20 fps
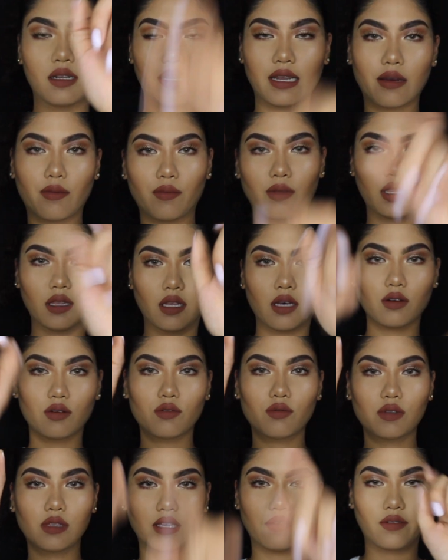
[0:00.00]
down
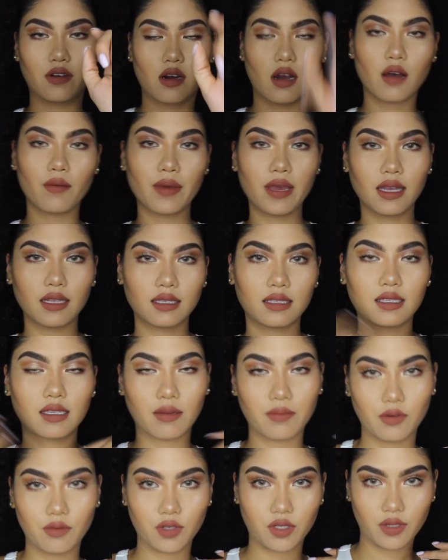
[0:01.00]
below. Leave a comment,
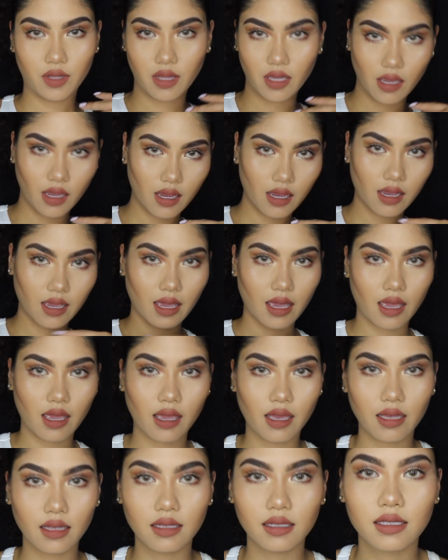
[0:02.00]
tell me what you think,
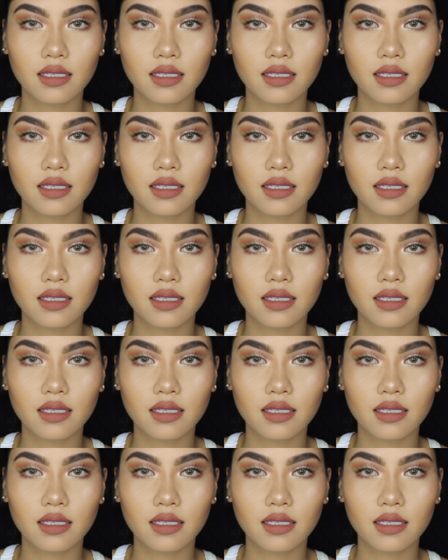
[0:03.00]
and